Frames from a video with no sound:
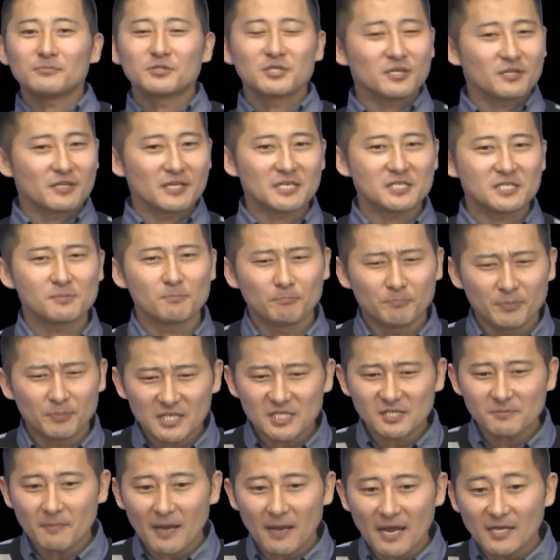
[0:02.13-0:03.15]
to this
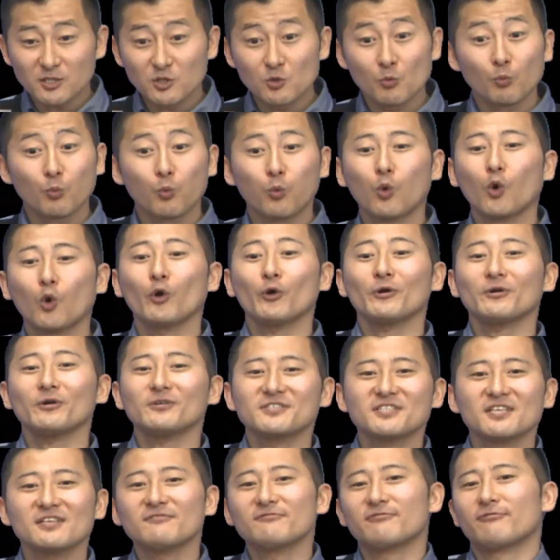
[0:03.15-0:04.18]
Bizmates
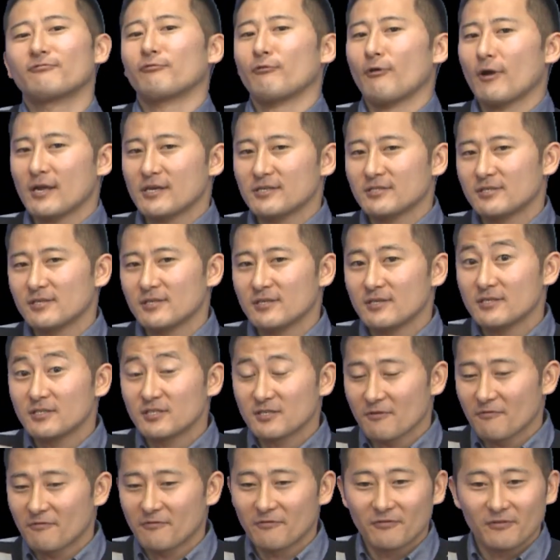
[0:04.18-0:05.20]
Words and Phrases
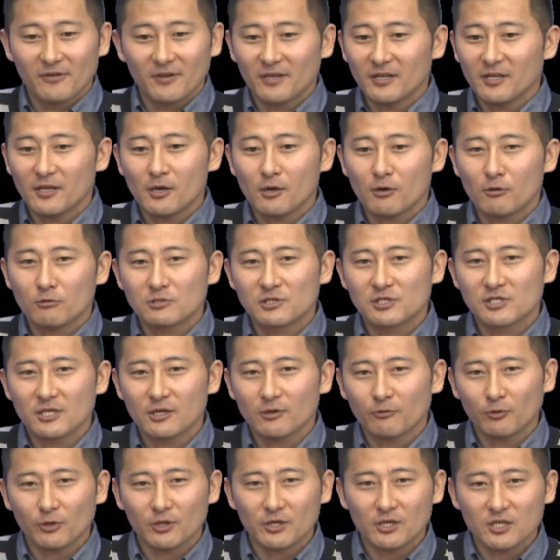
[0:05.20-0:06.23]
video
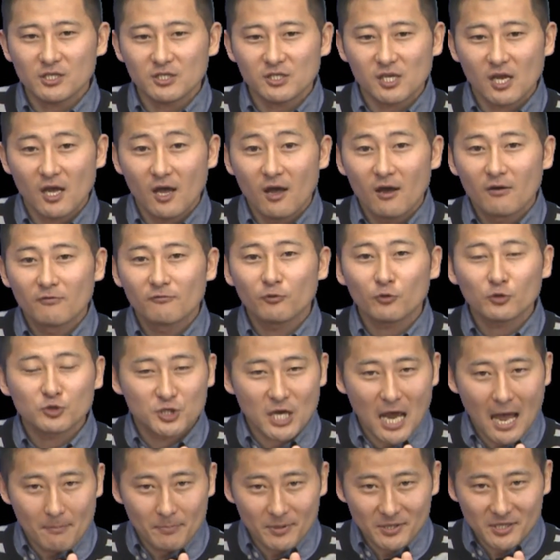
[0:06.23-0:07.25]
series for
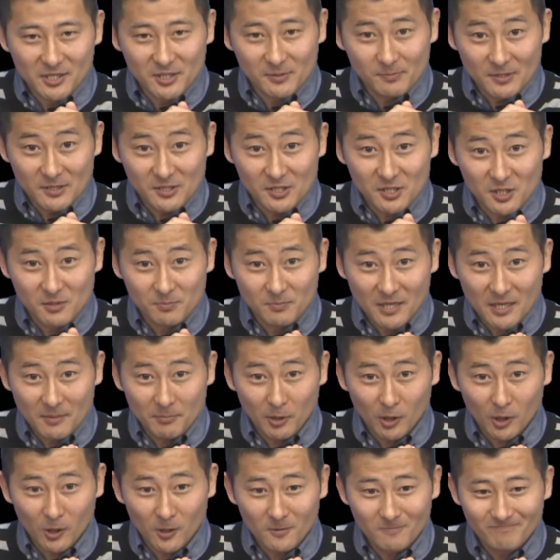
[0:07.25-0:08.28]
Japanese business
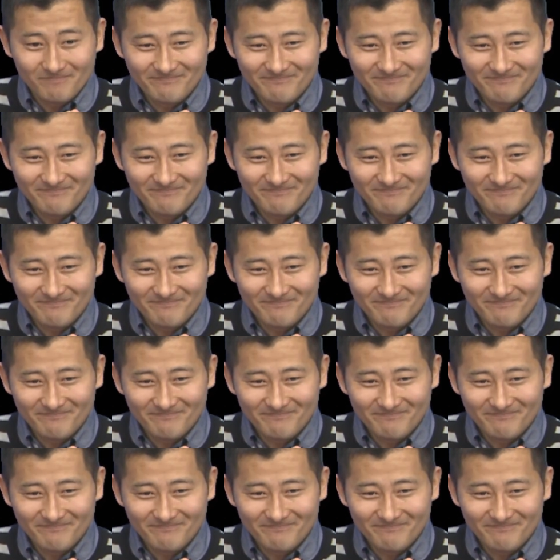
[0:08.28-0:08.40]
people.